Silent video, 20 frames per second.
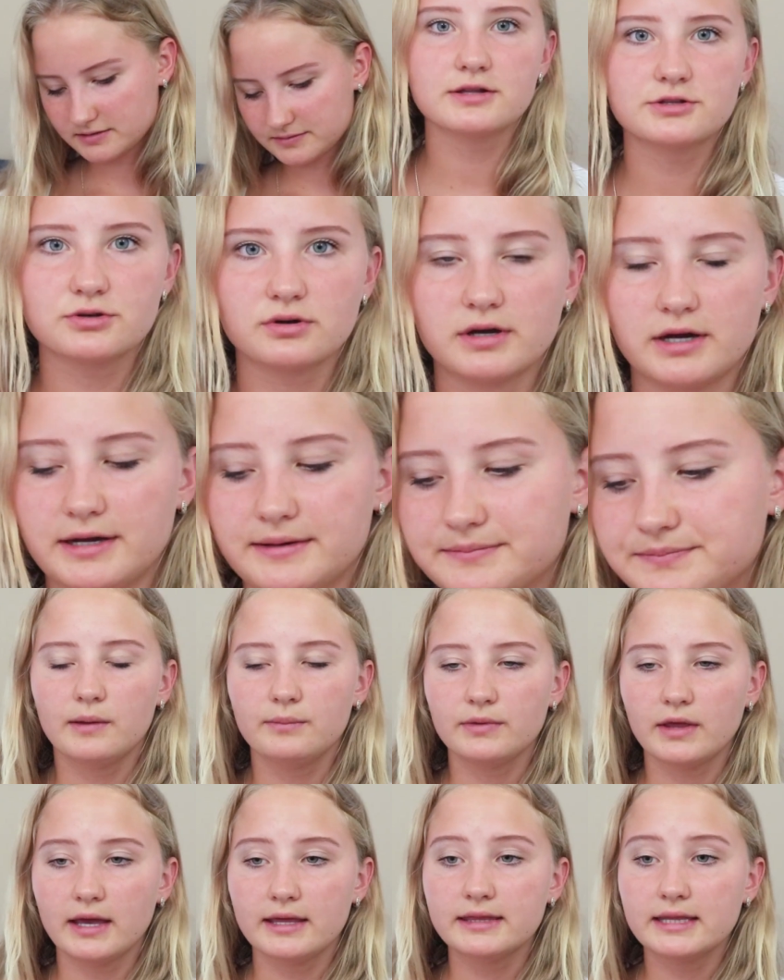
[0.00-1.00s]
That's okay.
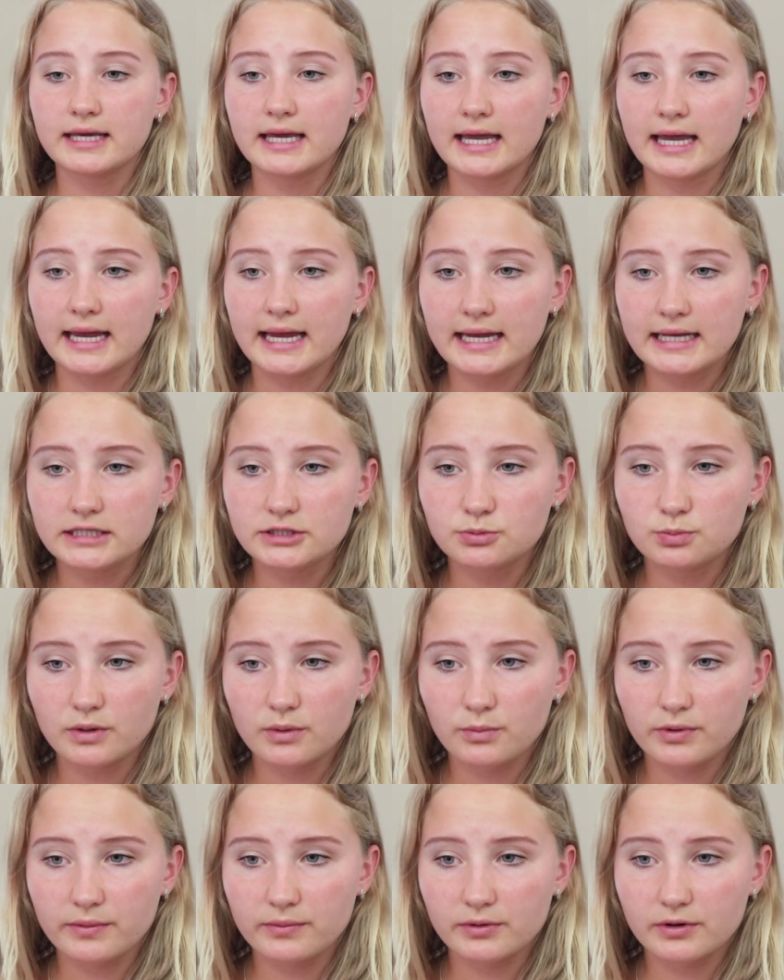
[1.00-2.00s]
And the kids,
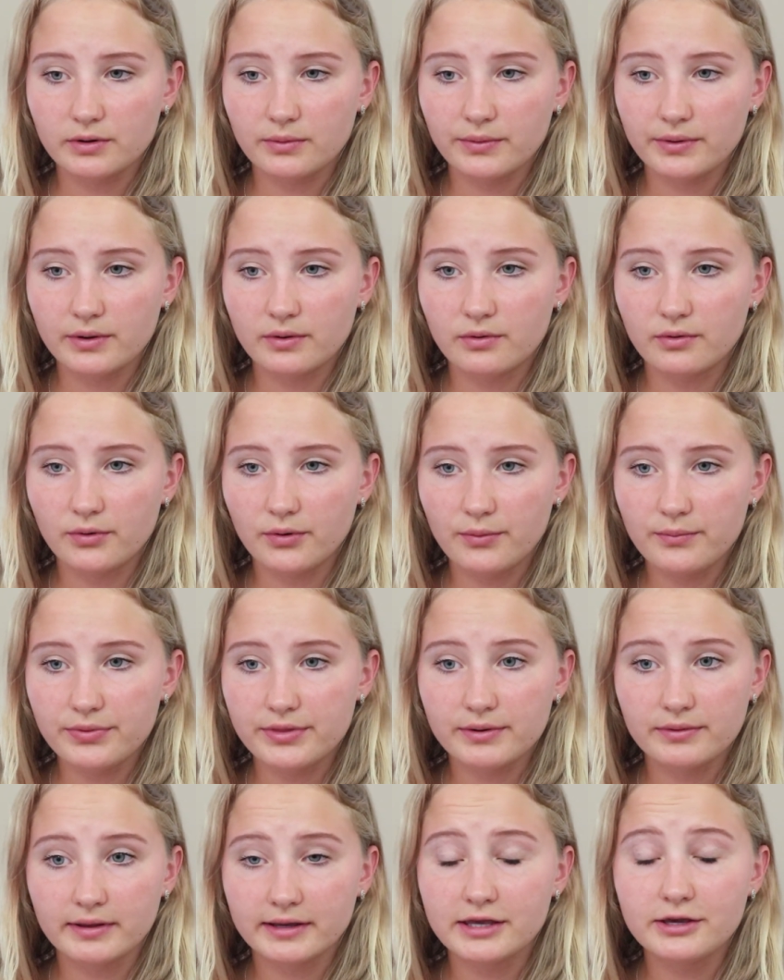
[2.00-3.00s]
when we were going home,
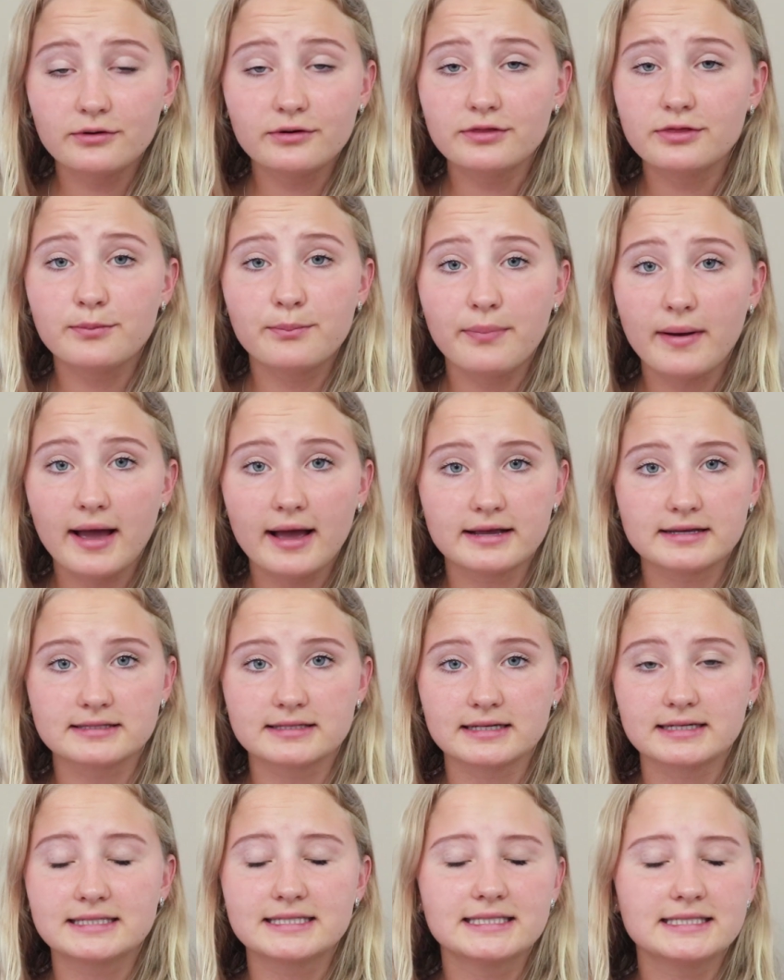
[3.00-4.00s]
they're like, you're the
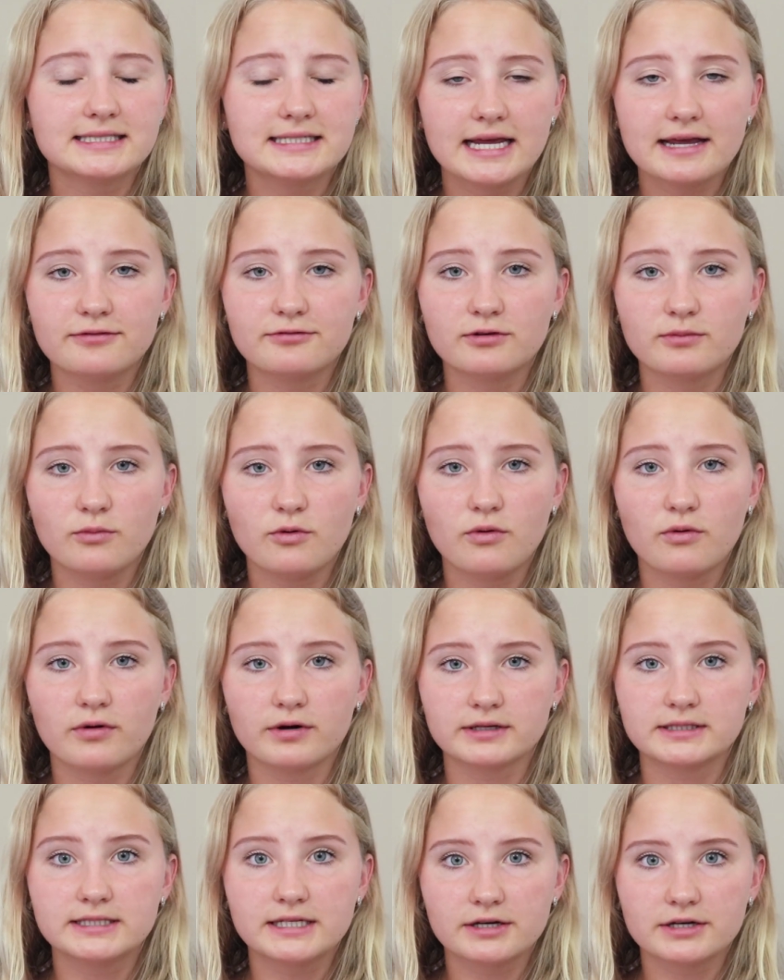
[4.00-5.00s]
best. Like, stay for
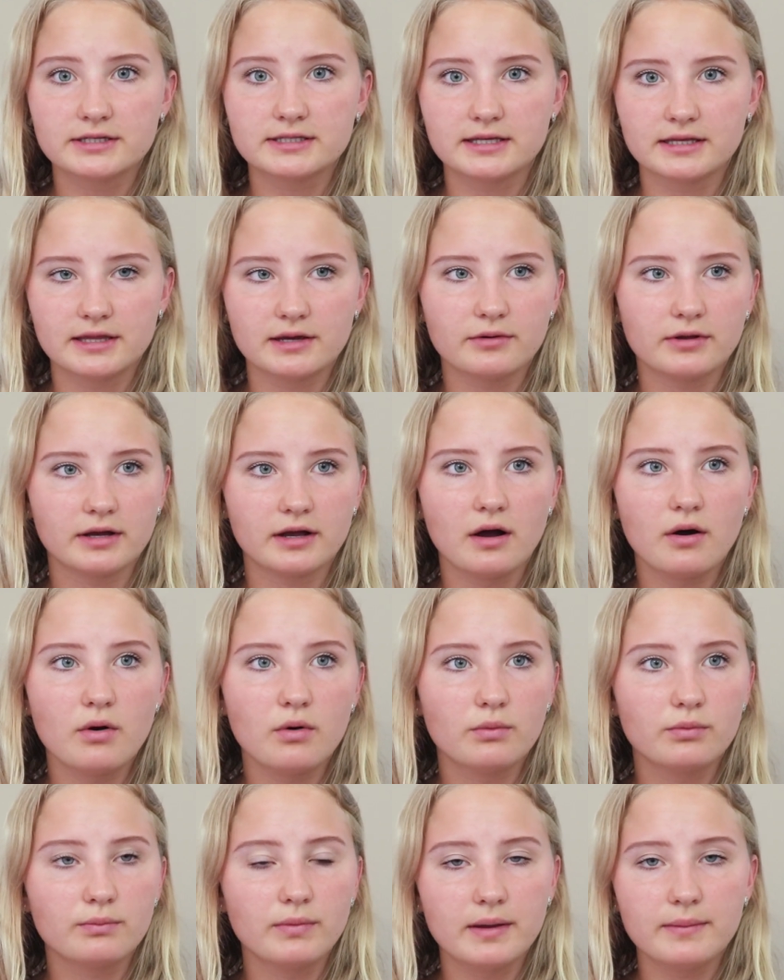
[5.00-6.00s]
more. Seriously. They were like,
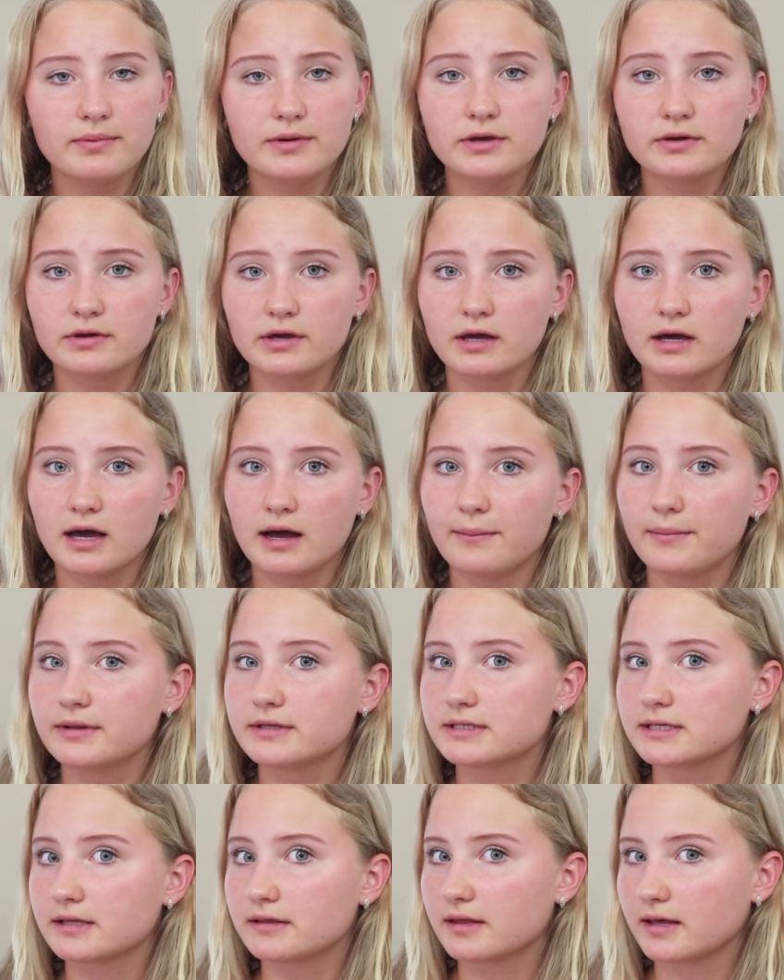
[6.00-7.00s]
oh, maybe you can come
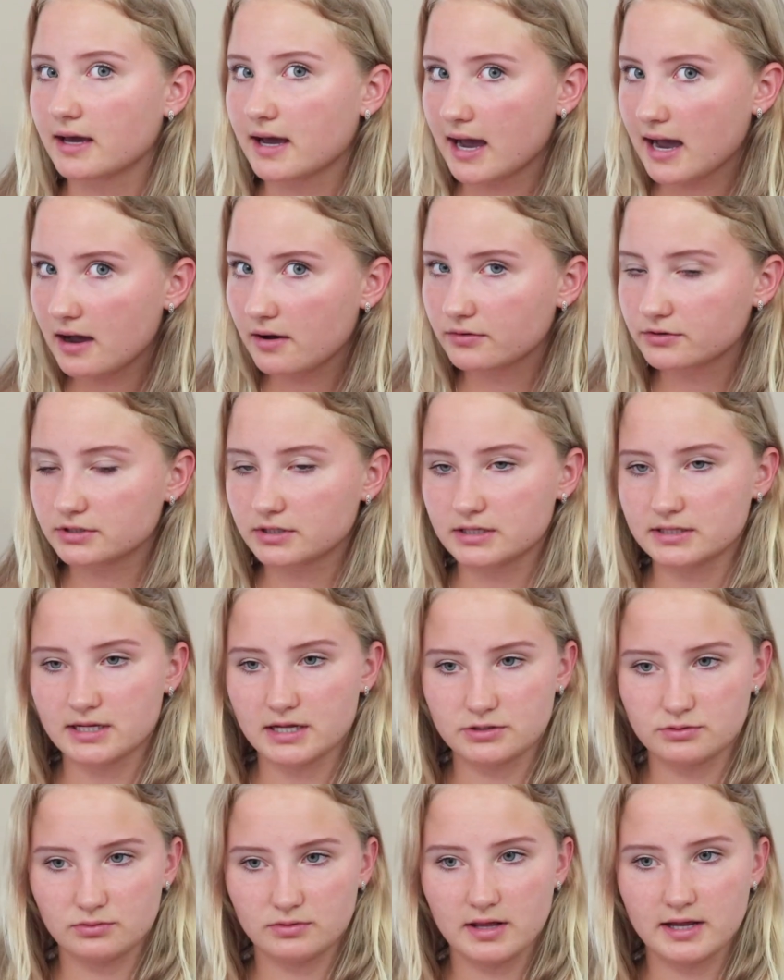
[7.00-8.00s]
inside the house because
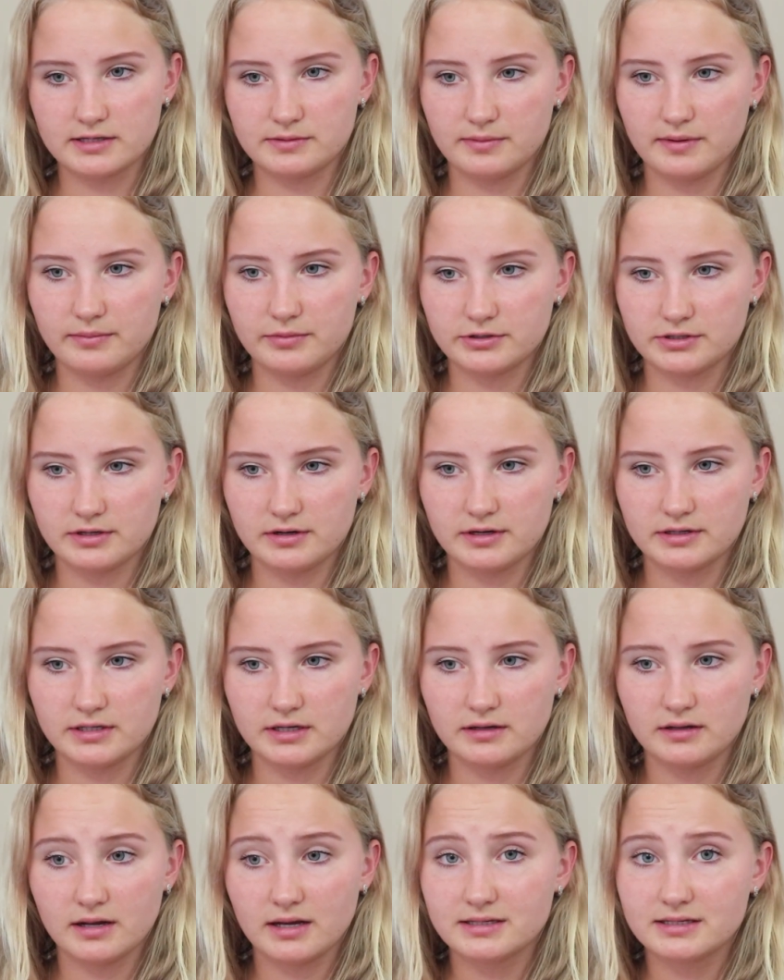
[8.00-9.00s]
that's what the last babysitter
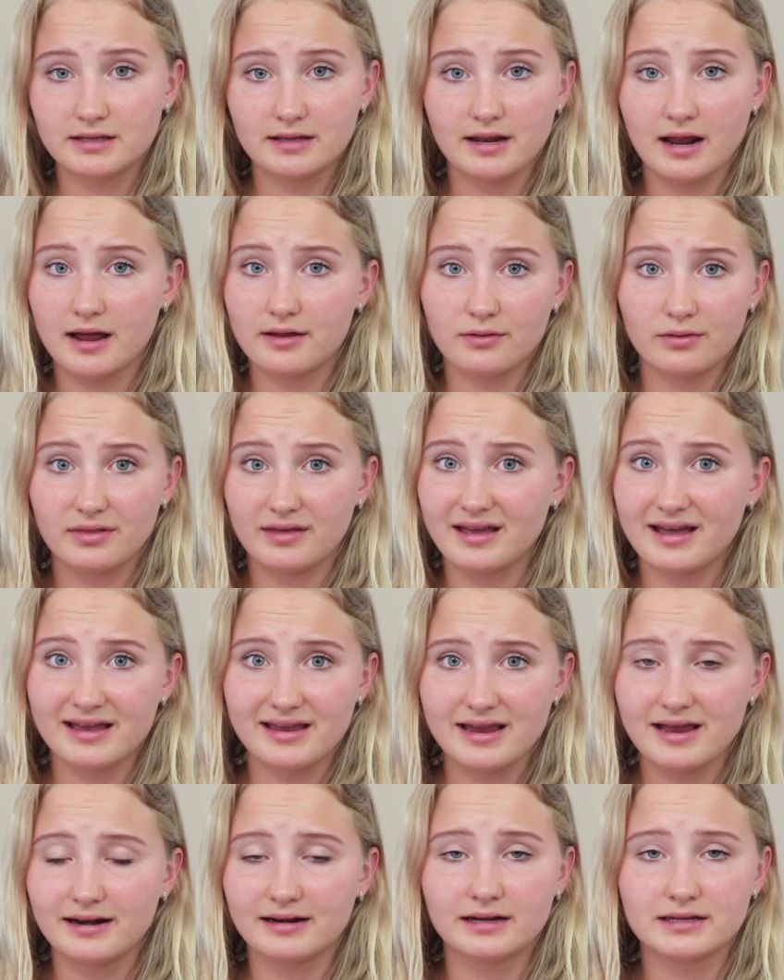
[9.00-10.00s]
did. And I said, I don't think I
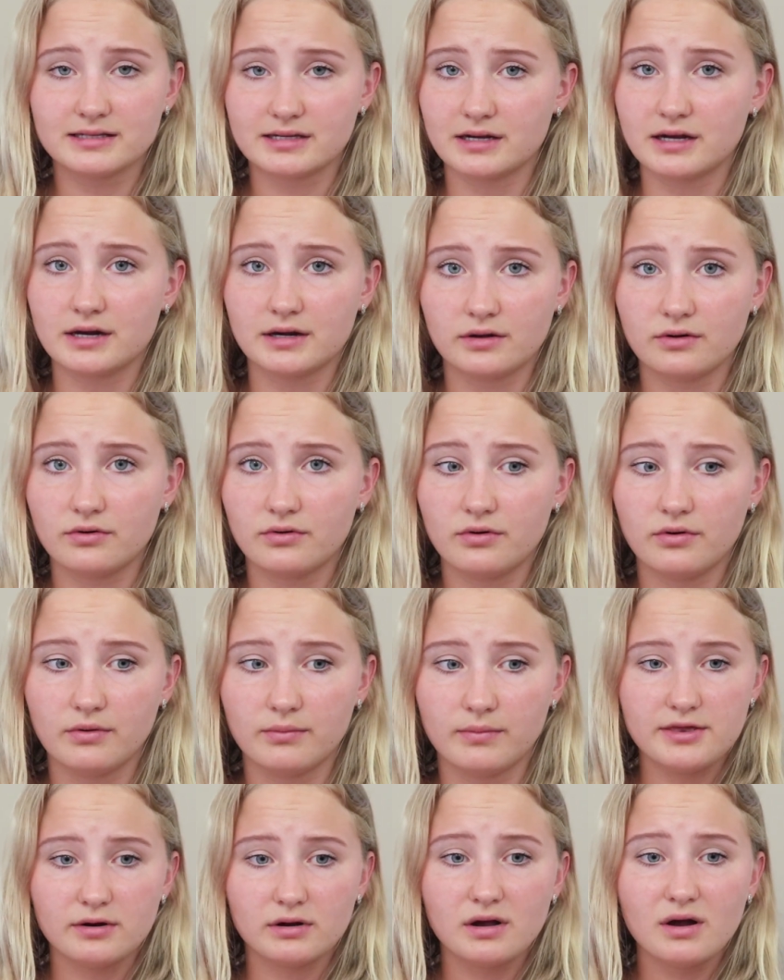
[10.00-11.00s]
can because I gotta go
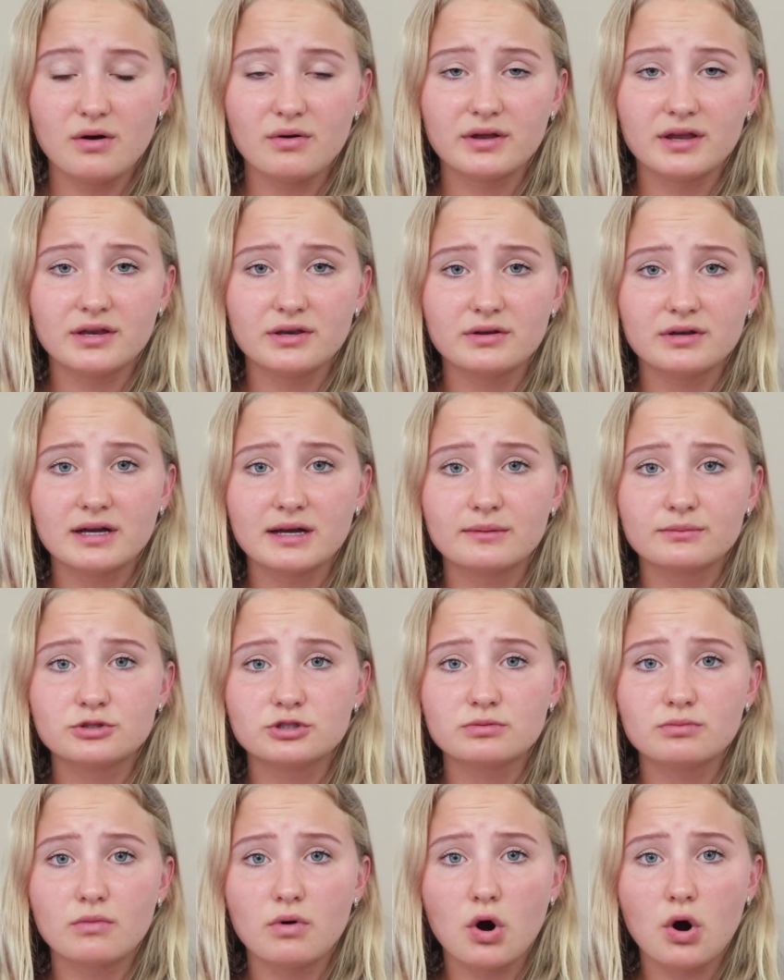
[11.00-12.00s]
home. And they're like, oh, can you come
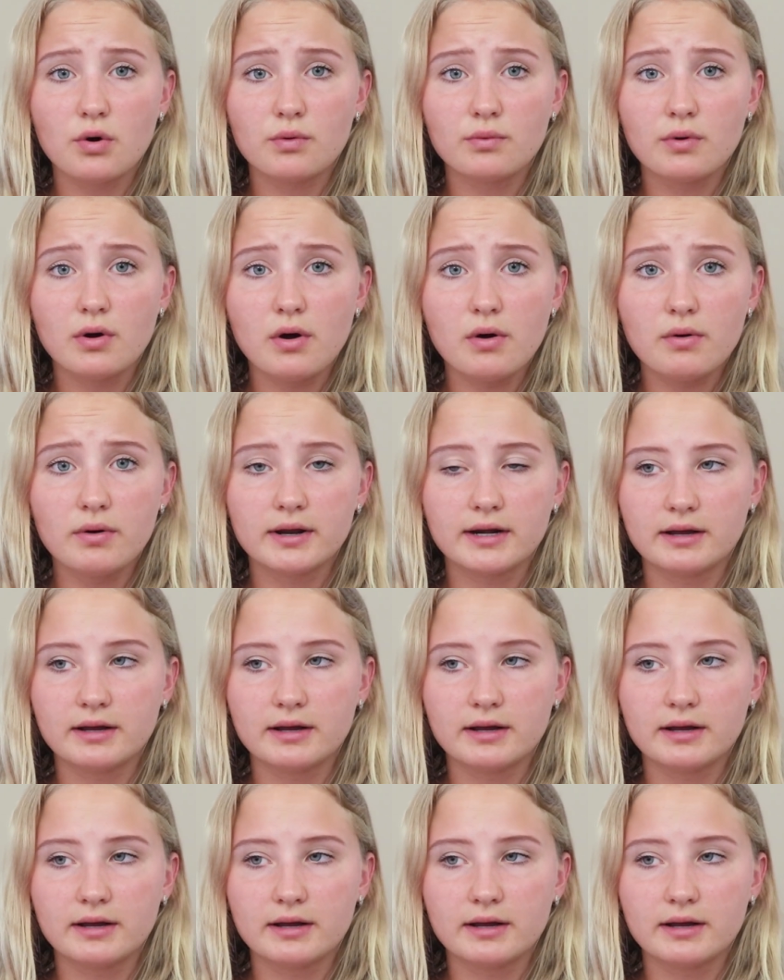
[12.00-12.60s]
tomorrow?